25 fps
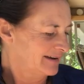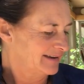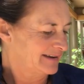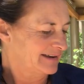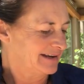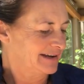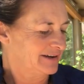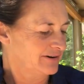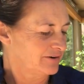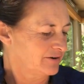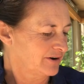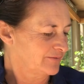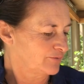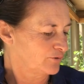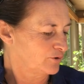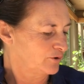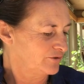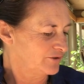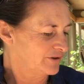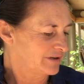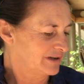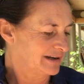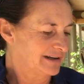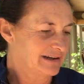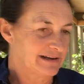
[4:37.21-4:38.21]
Here I've
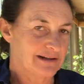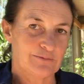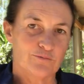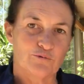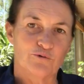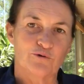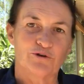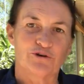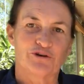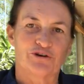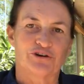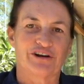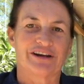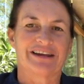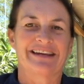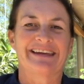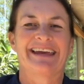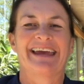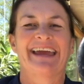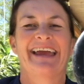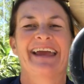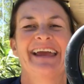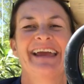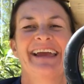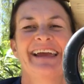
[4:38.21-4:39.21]
got the little watering
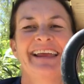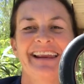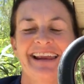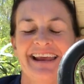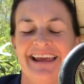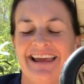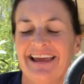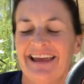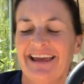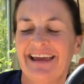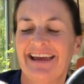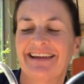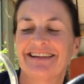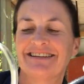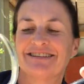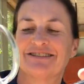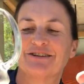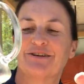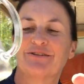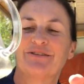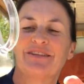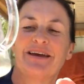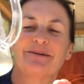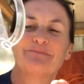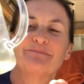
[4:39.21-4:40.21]
can, and
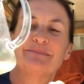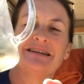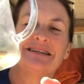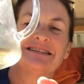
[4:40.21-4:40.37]
so that